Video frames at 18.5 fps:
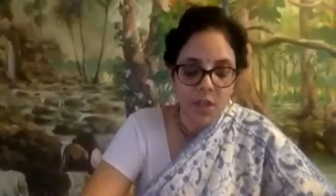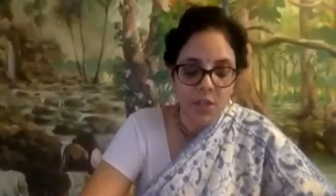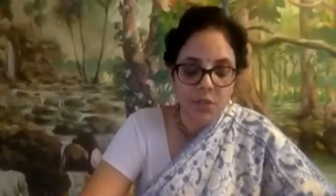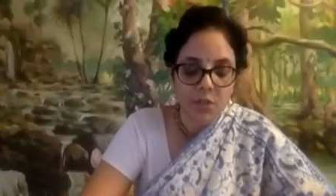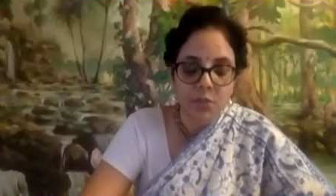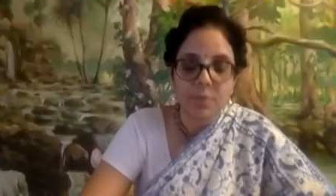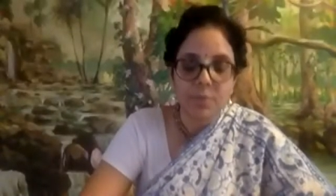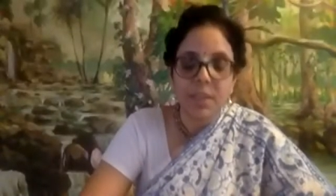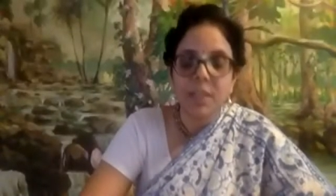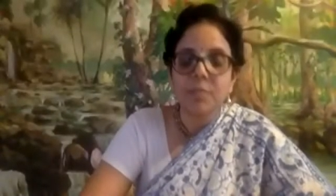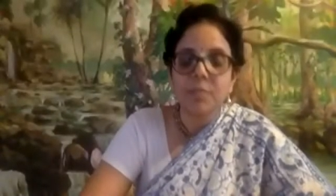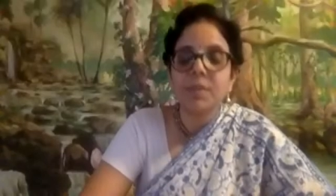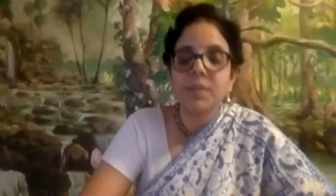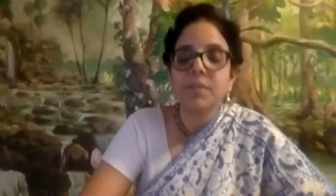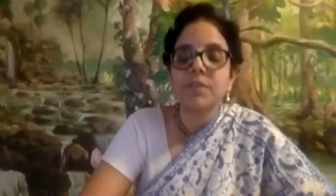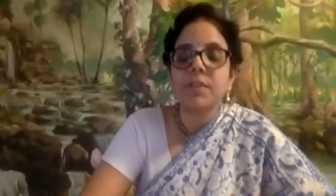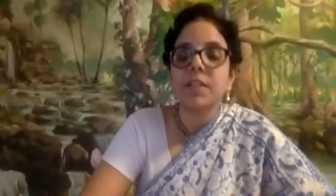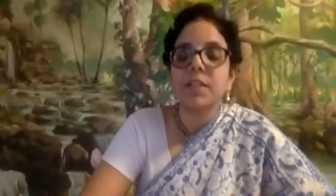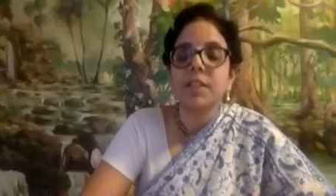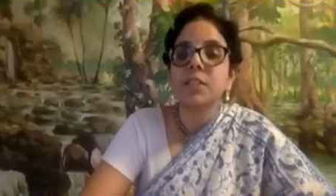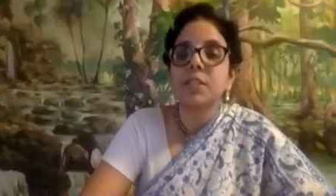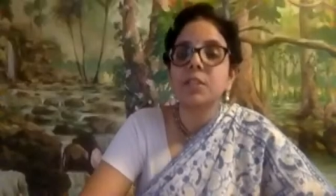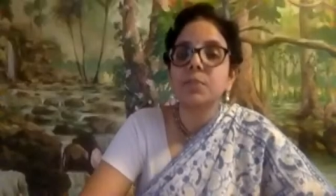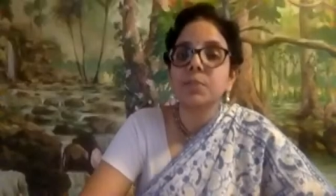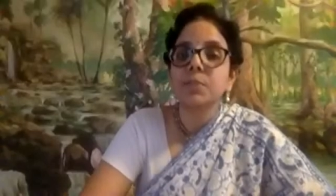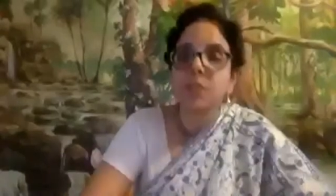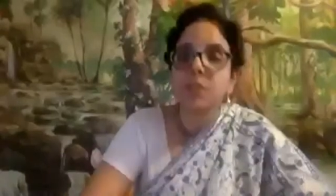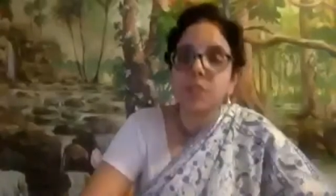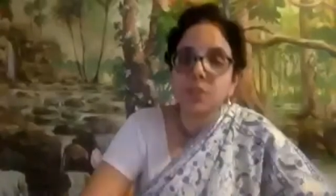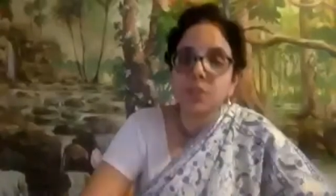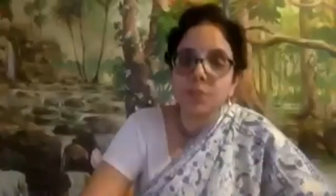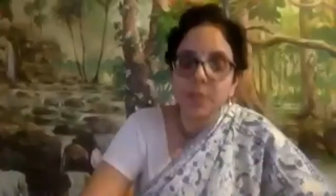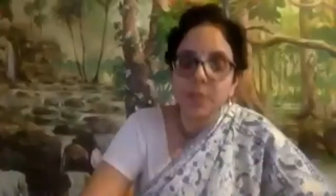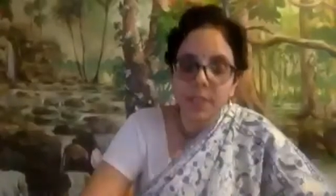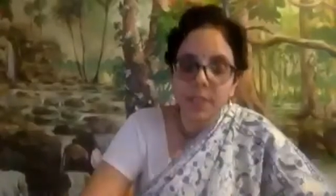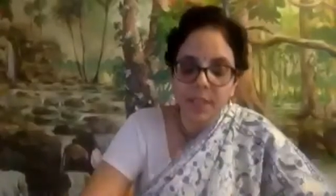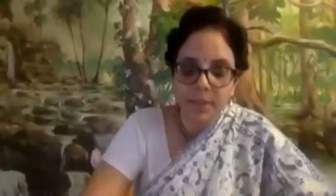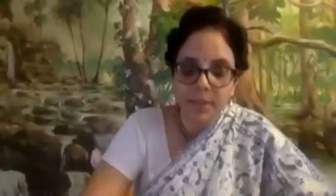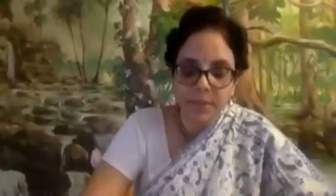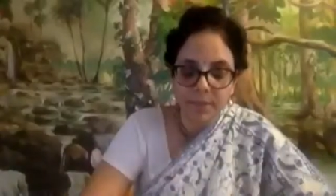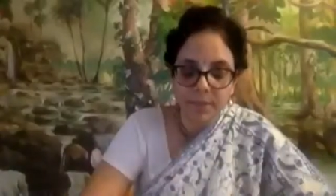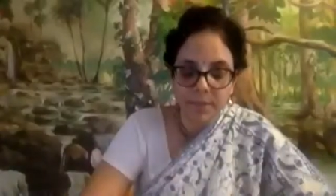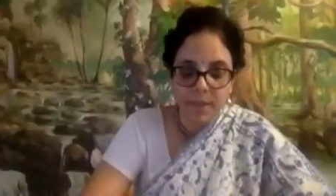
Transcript: to make me feel spiritually